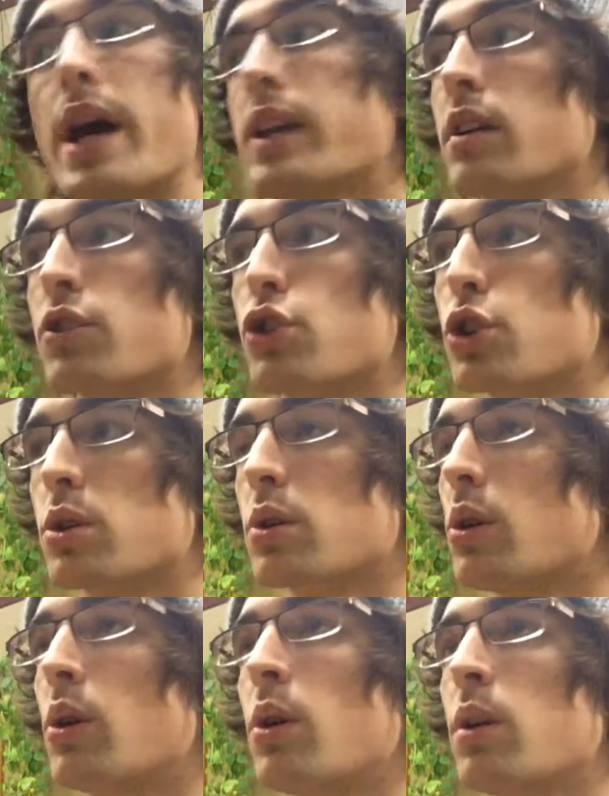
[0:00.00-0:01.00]
to
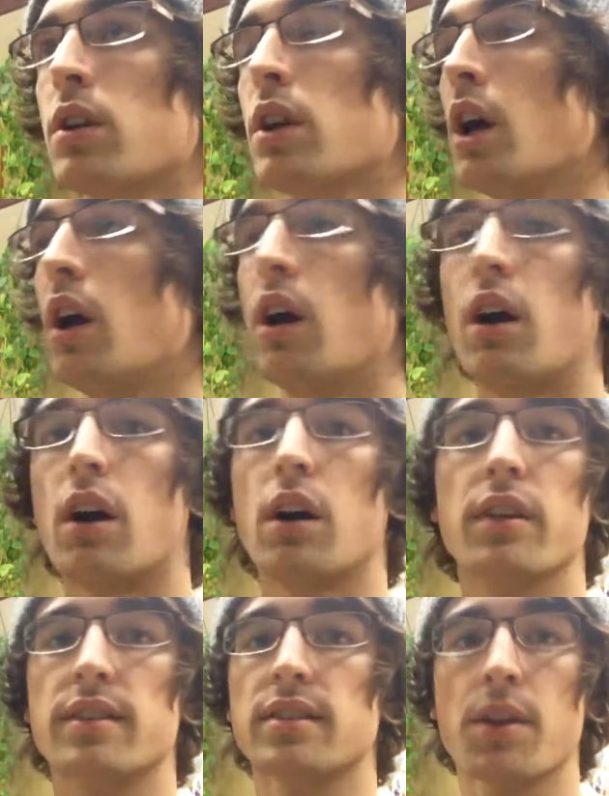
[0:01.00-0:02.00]
control all
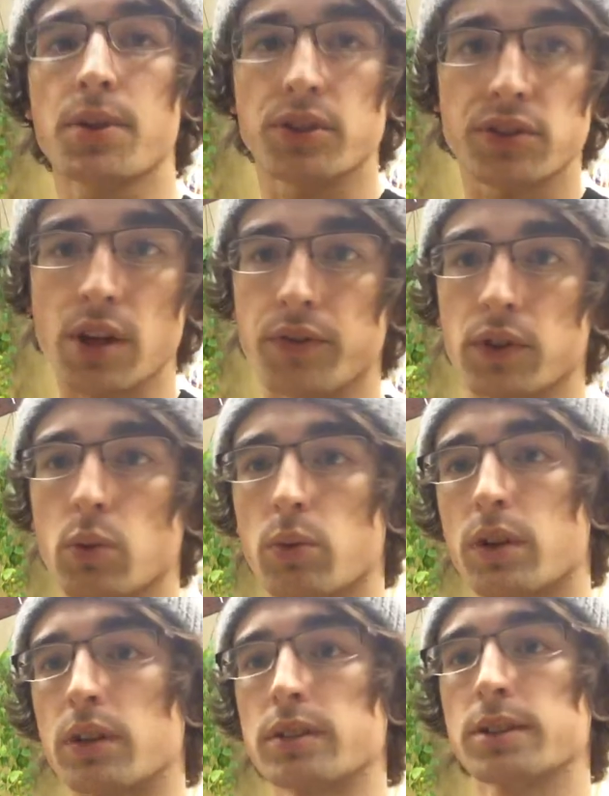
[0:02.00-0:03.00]
this other stuff in the
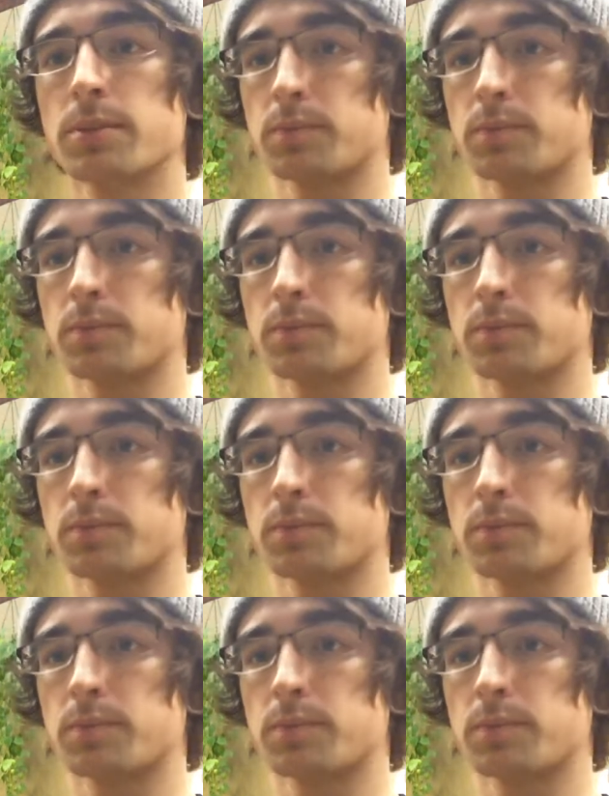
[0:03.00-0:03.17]
world.